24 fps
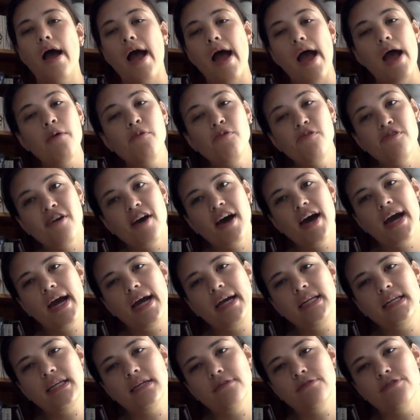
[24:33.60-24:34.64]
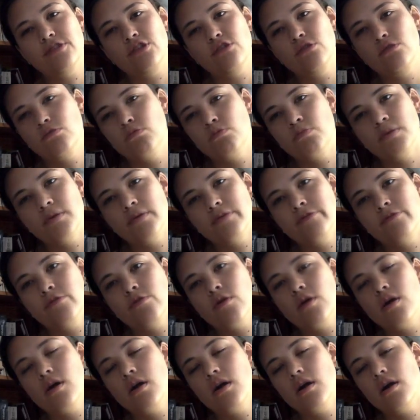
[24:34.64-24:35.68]
I find if you
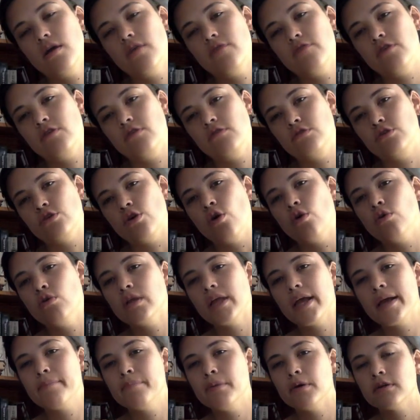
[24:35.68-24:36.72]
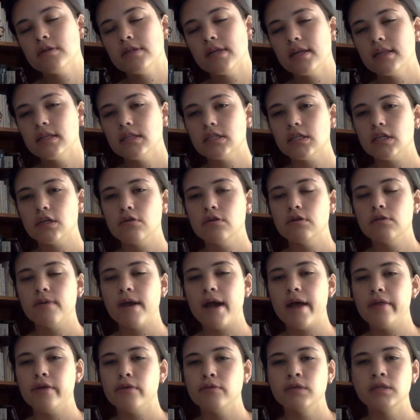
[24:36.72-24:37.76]
don't like books like this and you would
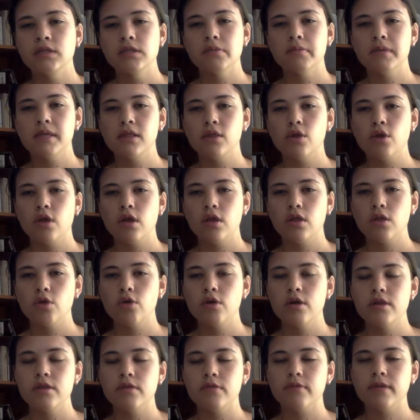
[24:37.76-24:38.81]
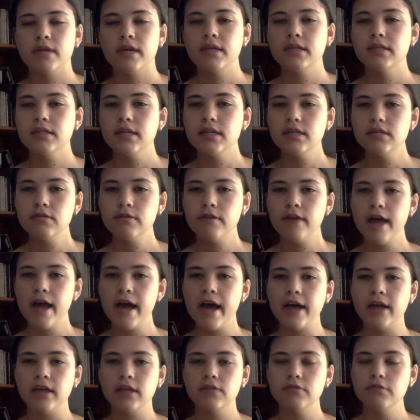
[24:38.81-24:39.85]
rather read something like Lord of the Rings, that's
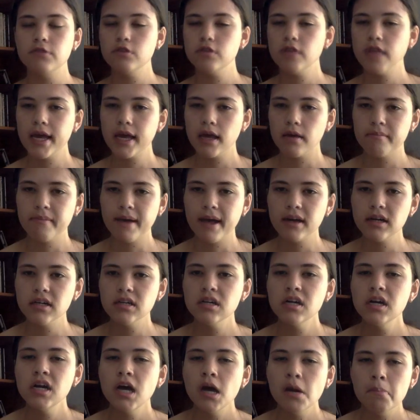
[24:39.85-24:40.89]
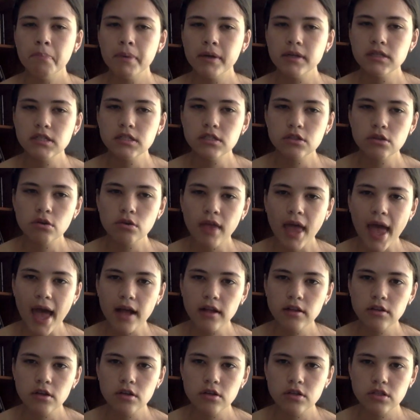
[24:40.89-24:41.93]
fine. If you like it better, but just don't
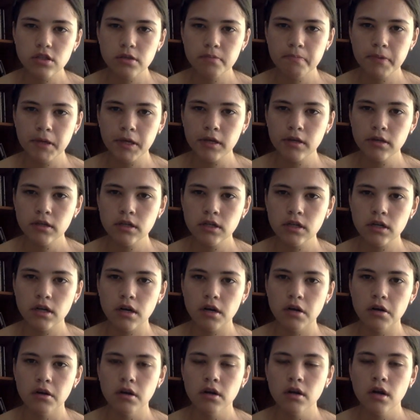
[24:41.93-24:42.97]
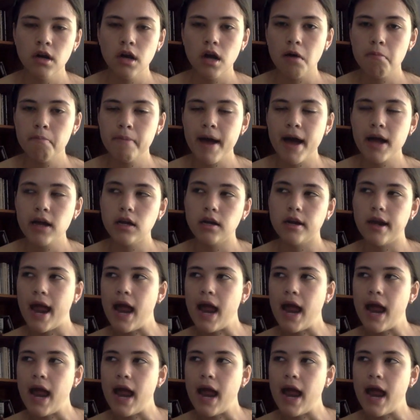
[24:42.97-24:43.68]
act all superior about it.